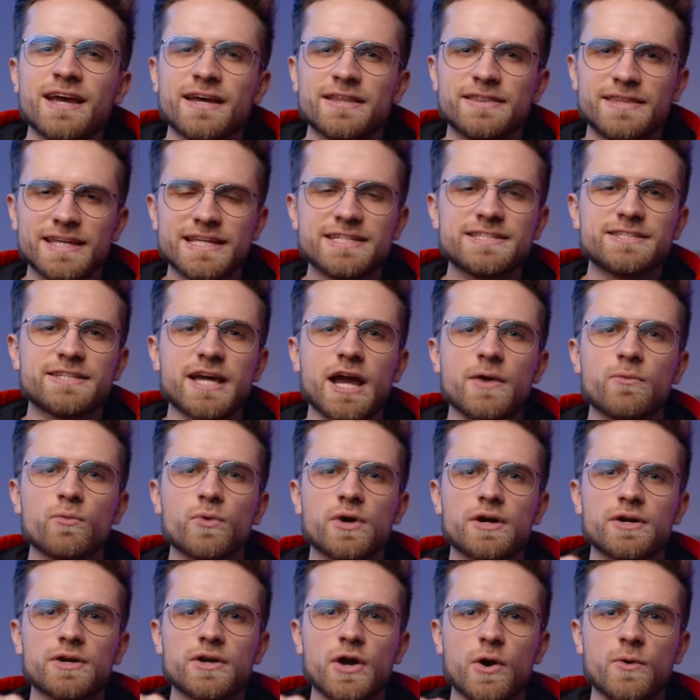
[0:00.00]
This time
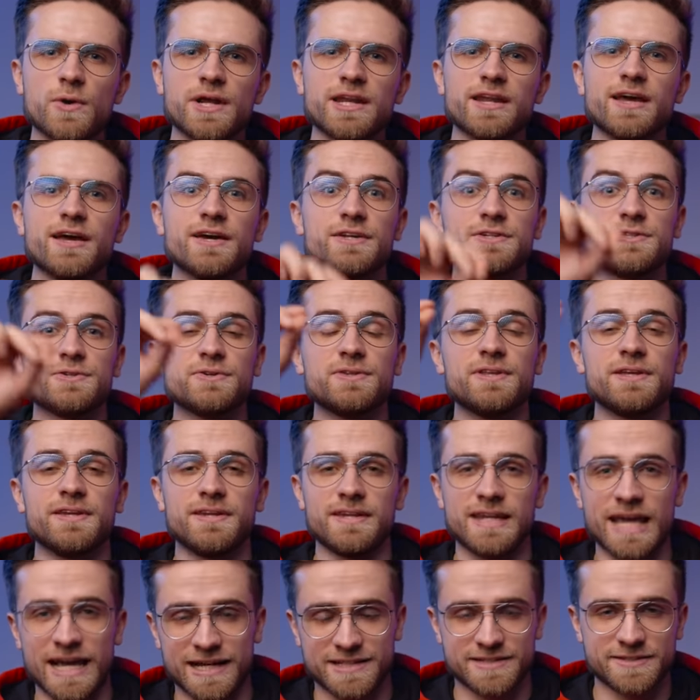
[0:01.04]
we're going to the
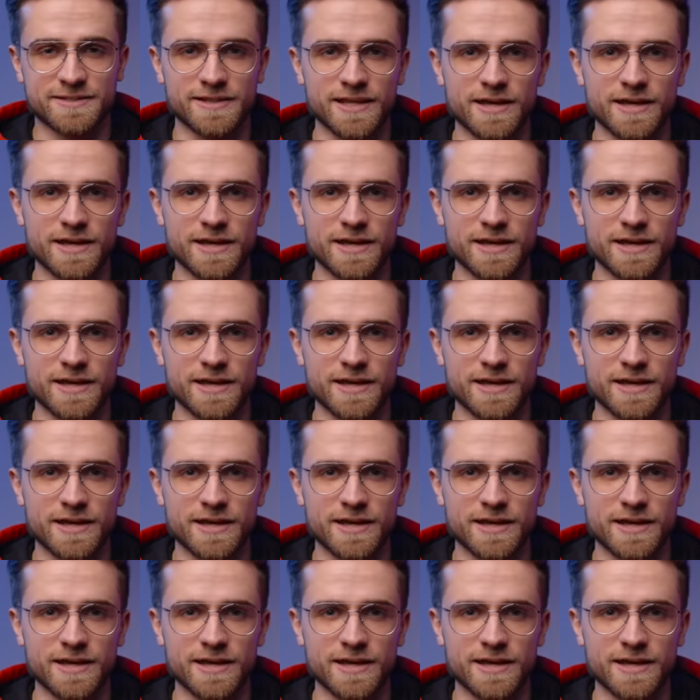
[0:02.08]
next